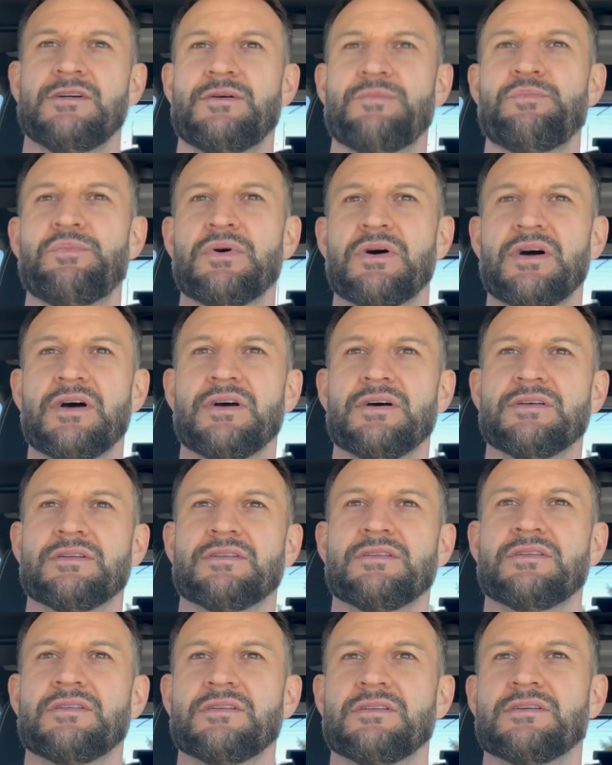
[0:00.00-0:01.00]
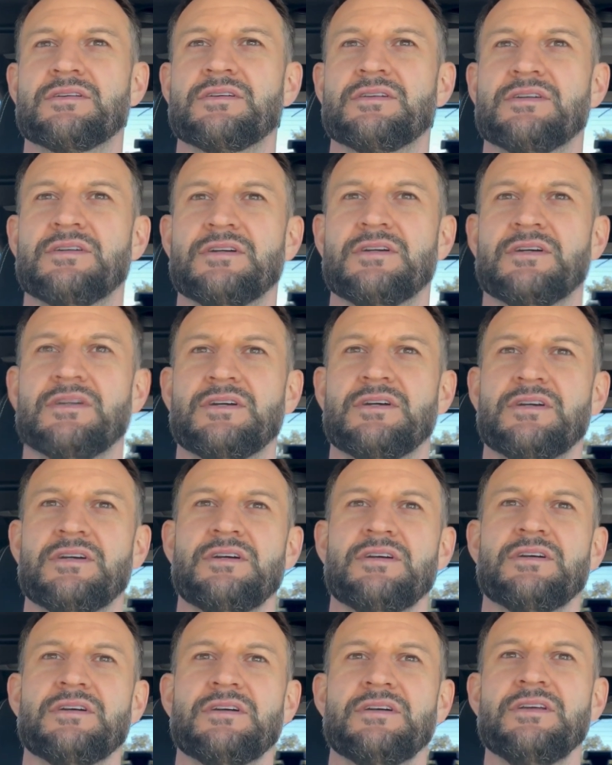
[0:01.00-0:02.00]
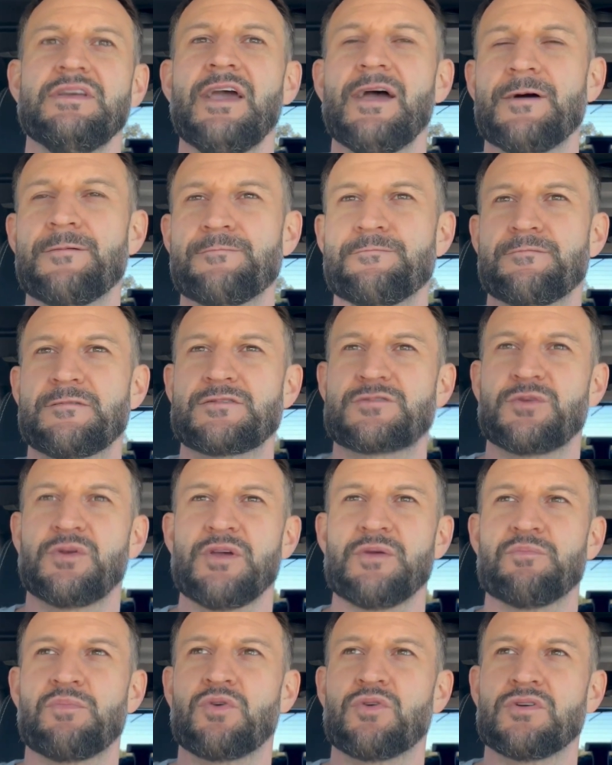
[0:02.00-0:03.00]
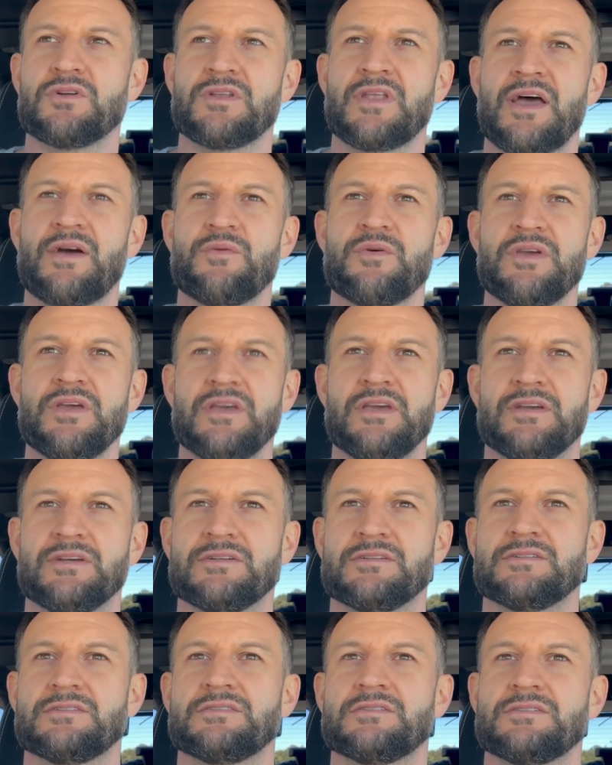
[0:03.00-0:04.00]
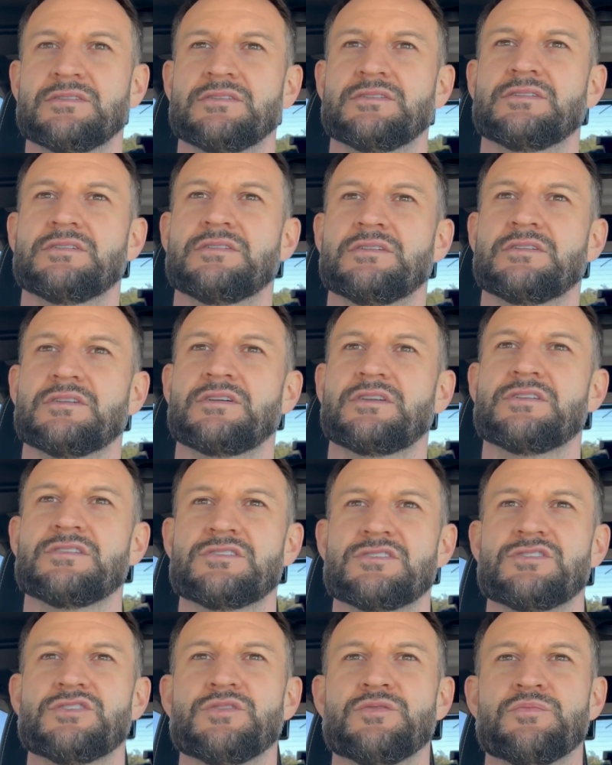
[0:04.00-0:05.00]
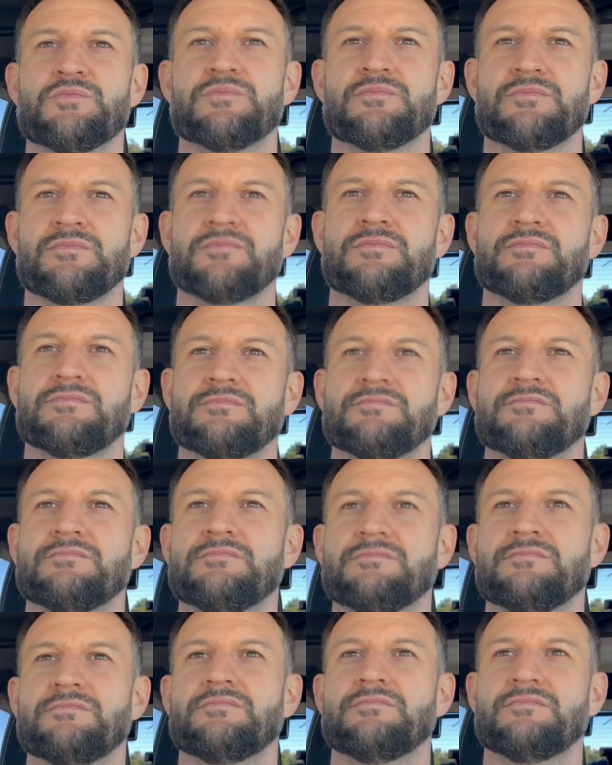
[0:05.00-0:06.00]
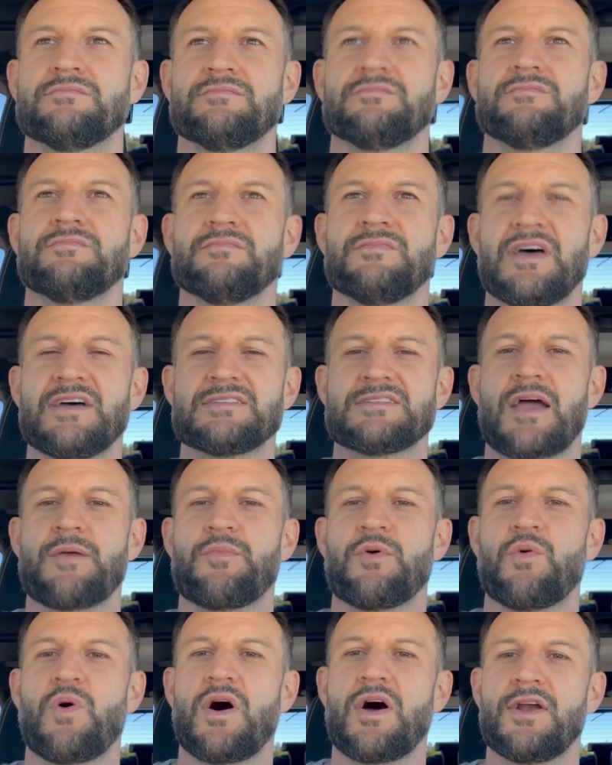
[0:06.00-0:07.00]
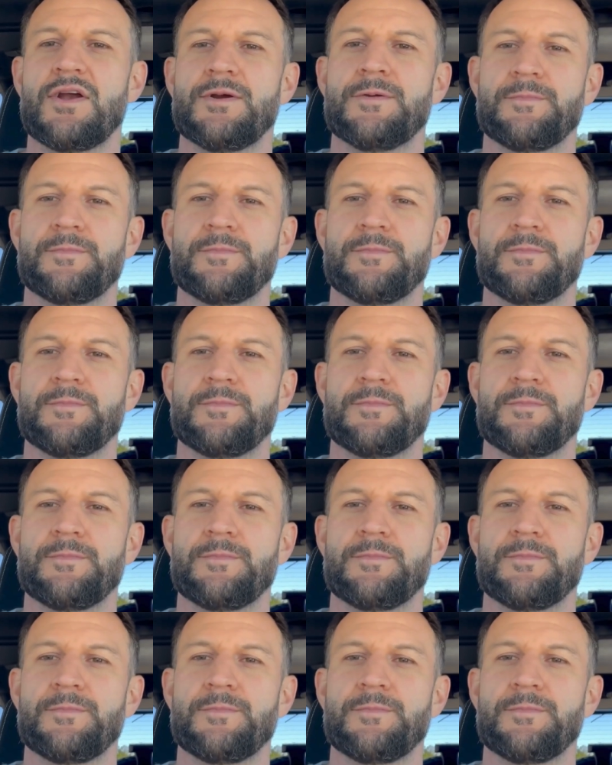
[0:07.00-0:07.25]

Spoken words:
But yeah, it's really important that we consume that type of water.